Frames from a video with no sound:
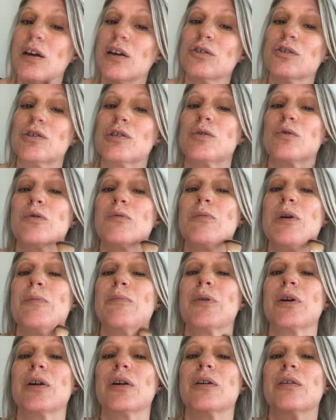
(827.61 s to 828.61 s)
Just
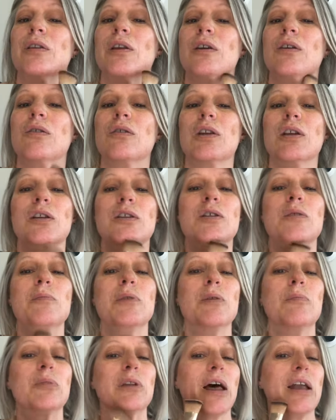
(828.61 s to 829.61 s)
remember that you need to
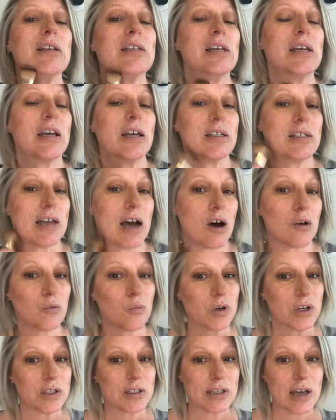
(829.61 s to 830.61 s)
be blending it
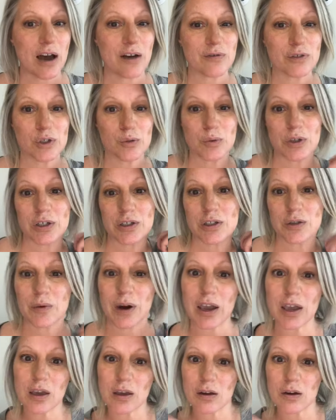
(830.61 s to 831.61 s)
downwards afterwards, right?